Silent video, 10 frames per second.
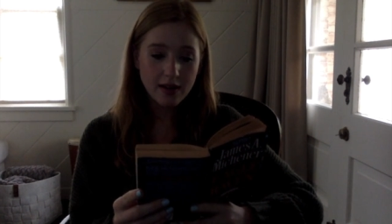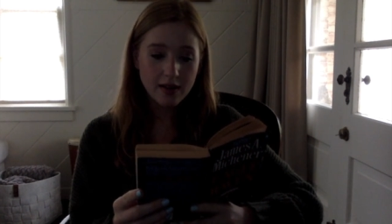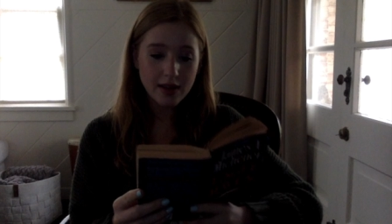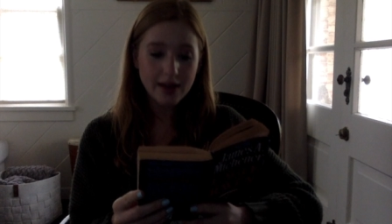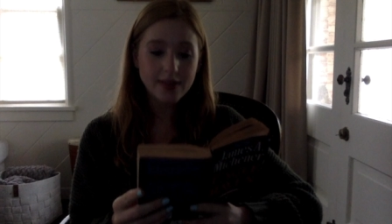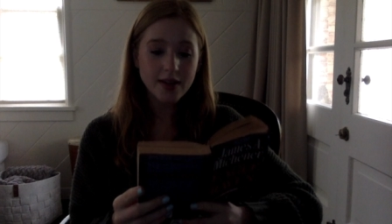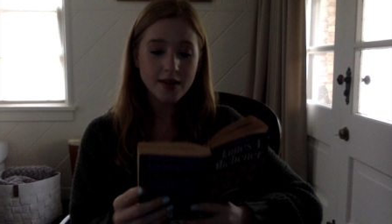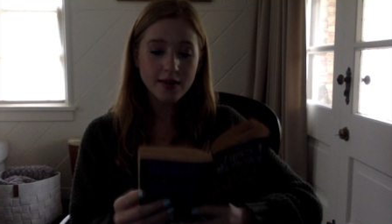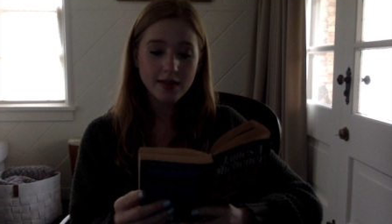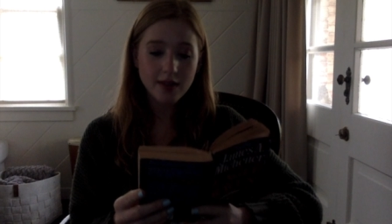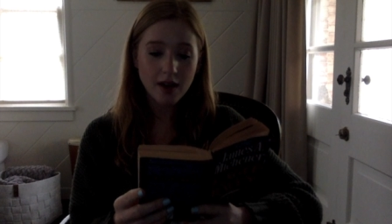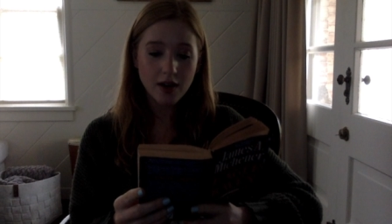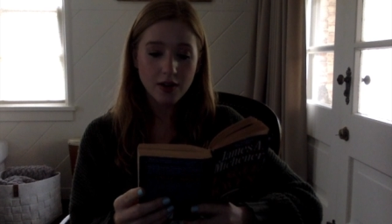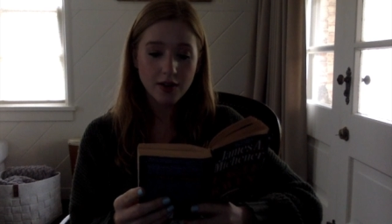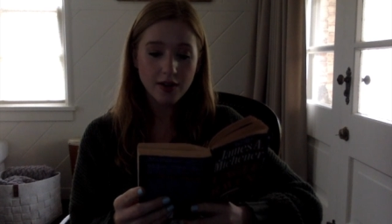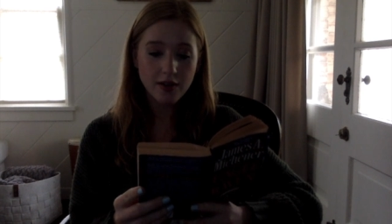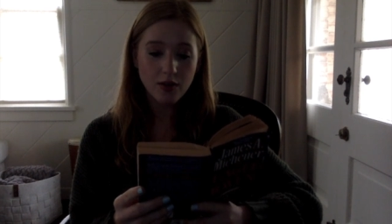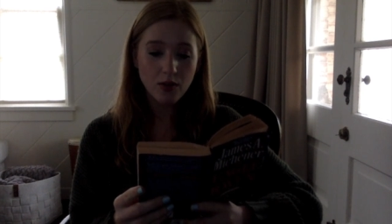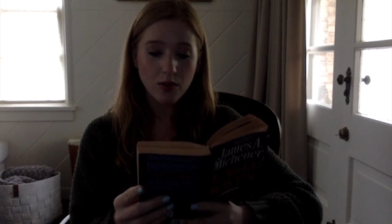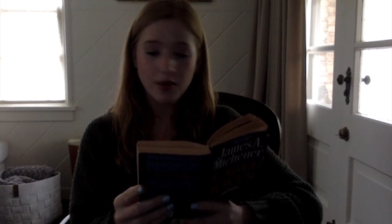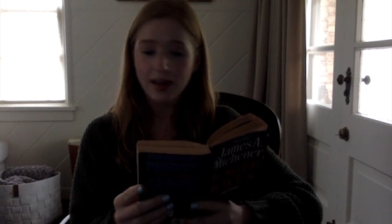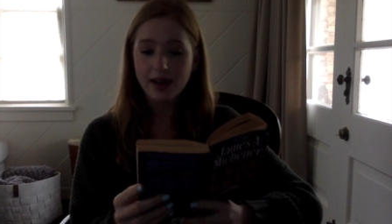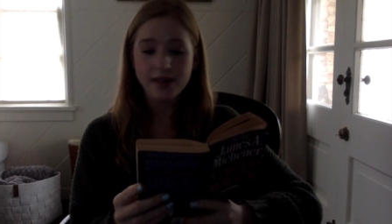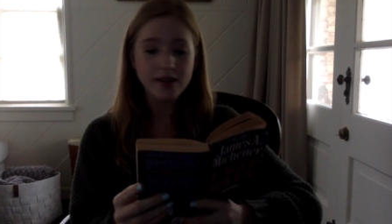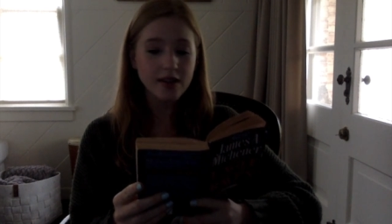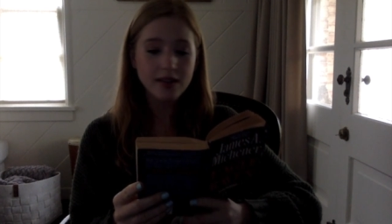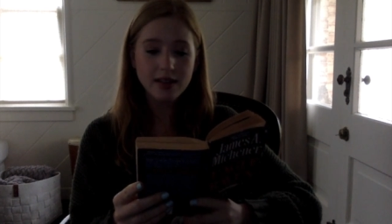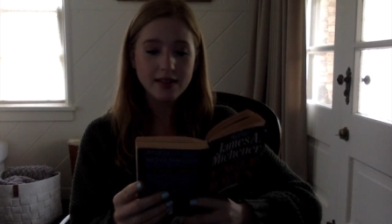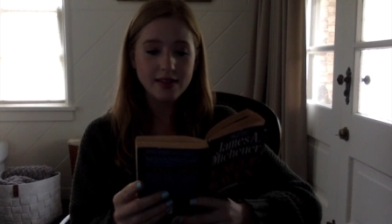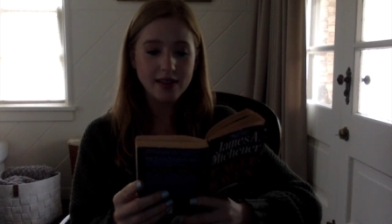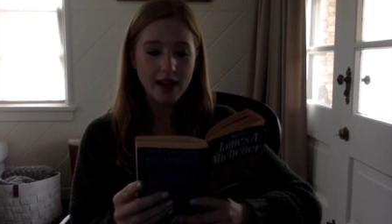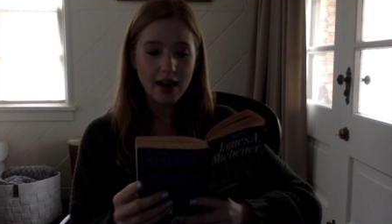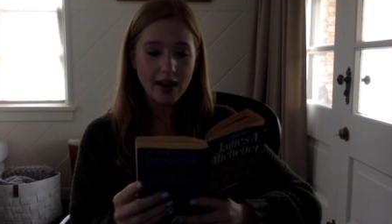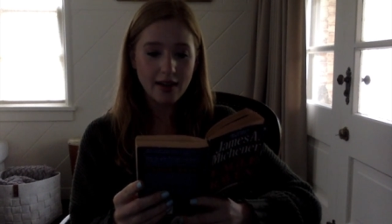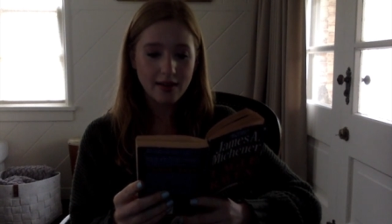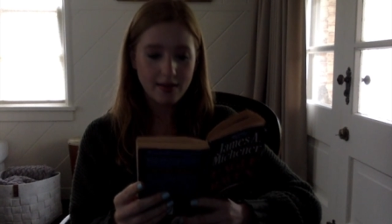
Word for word: Like Douglas conquer, or like Douglas die.